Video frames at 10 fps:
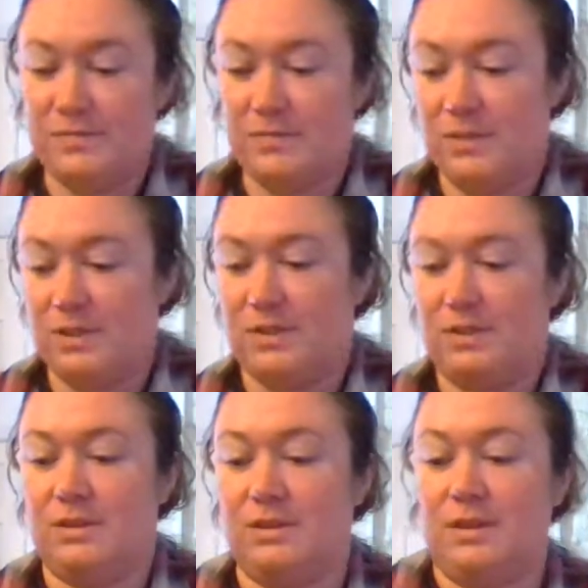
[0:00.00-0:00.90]
This is
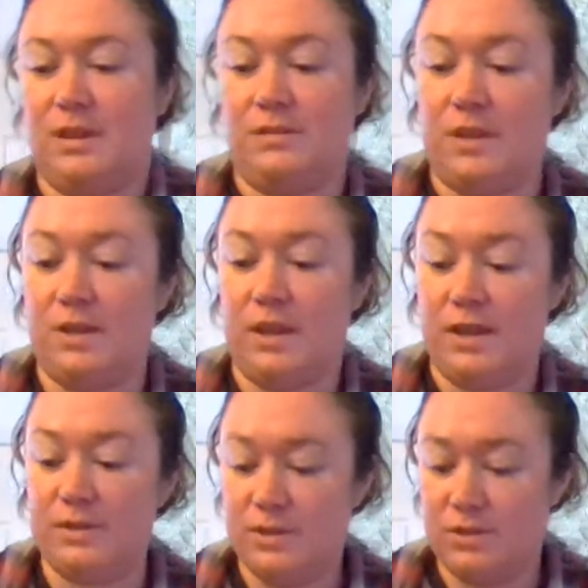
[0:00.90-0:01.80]
the
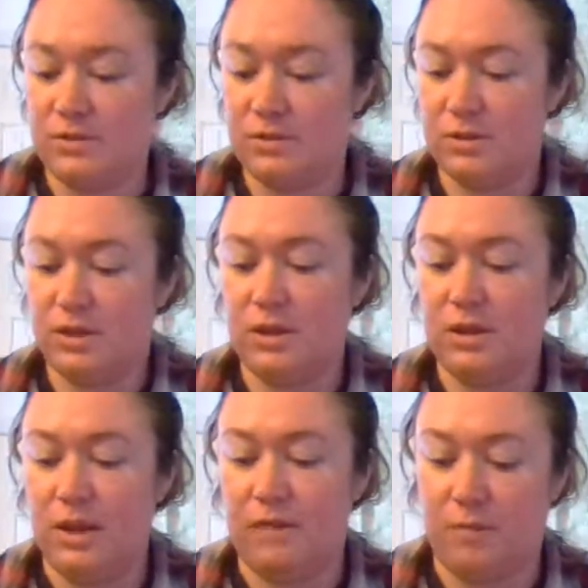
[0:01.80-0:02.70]
ancestors today
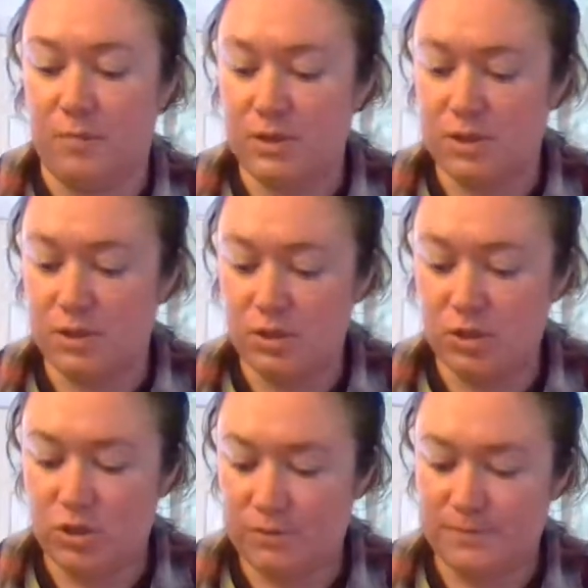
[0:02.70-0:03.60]
have a
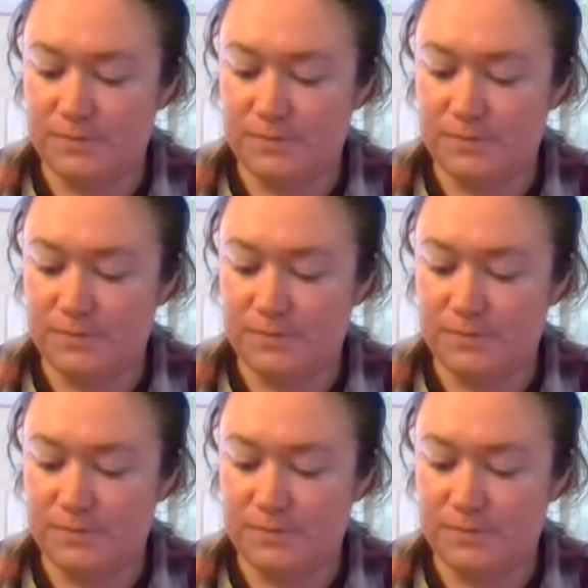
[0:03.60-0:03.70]
message.